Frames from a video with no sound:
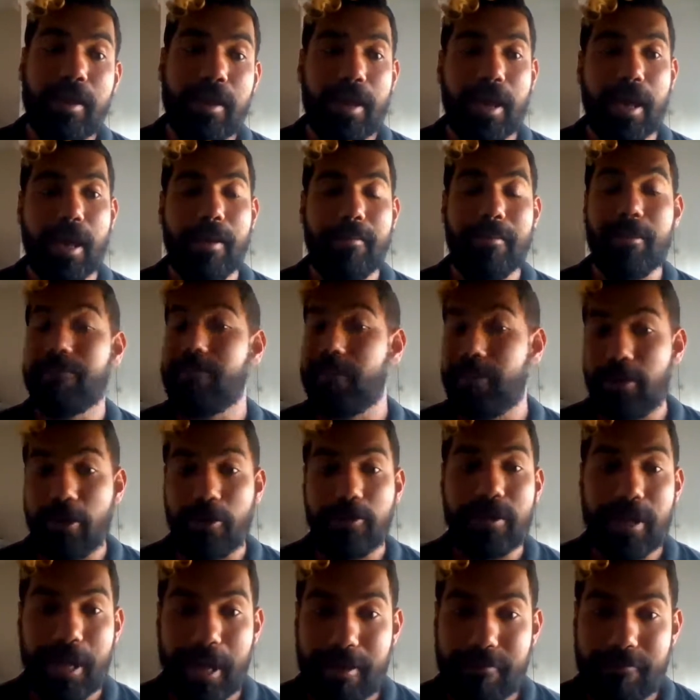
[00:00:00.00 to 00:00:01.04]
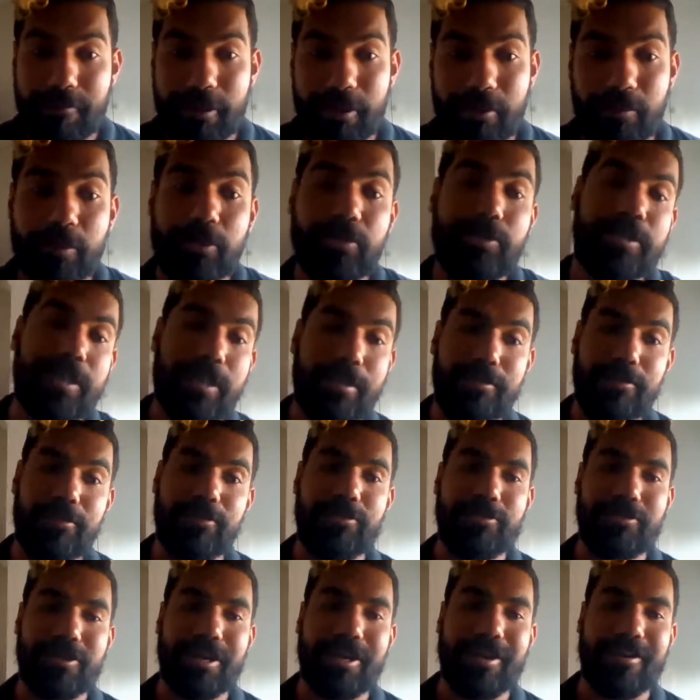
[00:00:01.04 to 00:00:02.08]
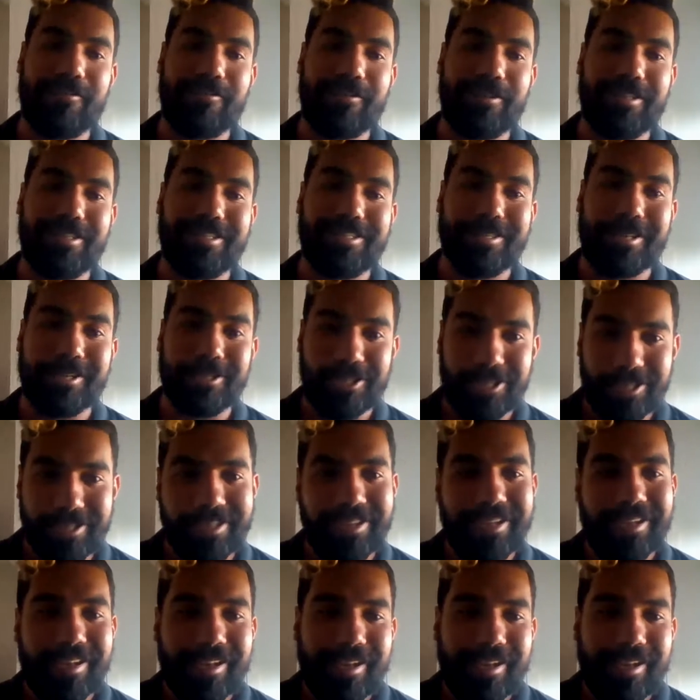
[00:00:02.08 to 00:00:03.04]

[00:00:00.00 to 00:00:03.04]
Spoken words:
If you don't have it, we'll send you straight after the session.